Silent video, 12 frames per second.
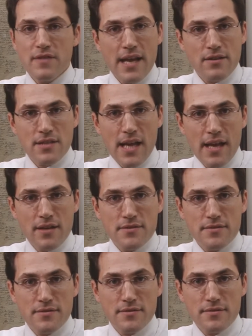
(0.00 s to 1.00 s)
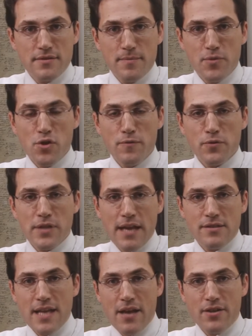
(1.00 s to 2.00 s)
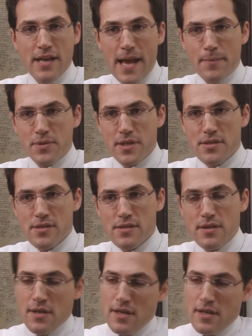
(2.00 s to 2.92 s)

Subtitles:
downtown to beautiful downtown Annapolis